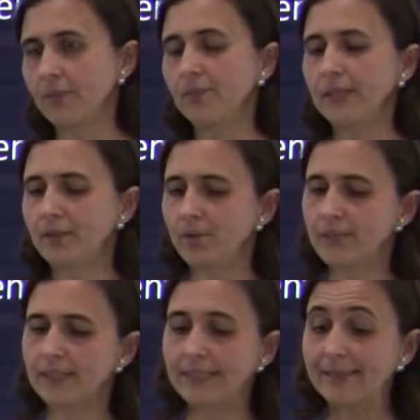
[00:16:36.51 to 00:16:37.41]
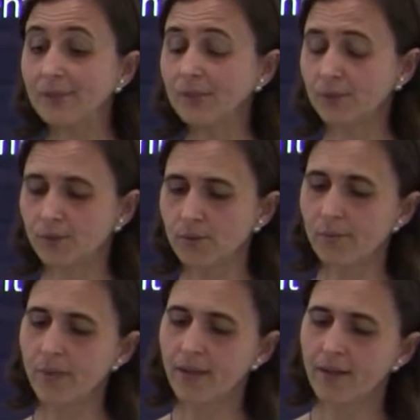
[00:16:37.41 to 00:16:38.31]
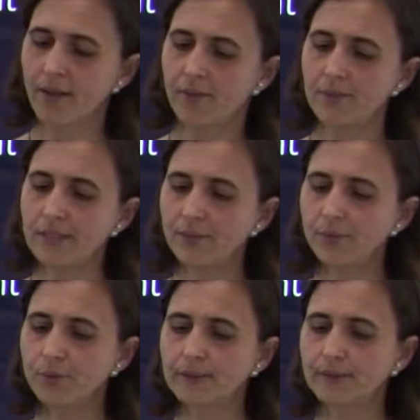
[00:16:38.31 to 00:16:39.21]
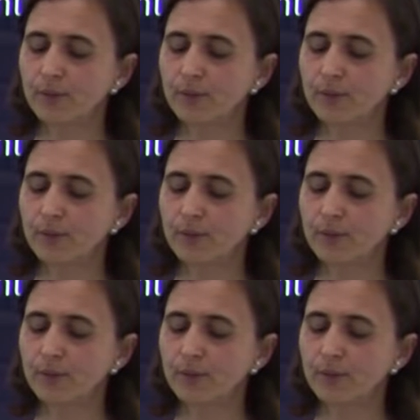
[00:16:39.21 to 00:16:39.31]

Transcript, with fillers: We know that even though we use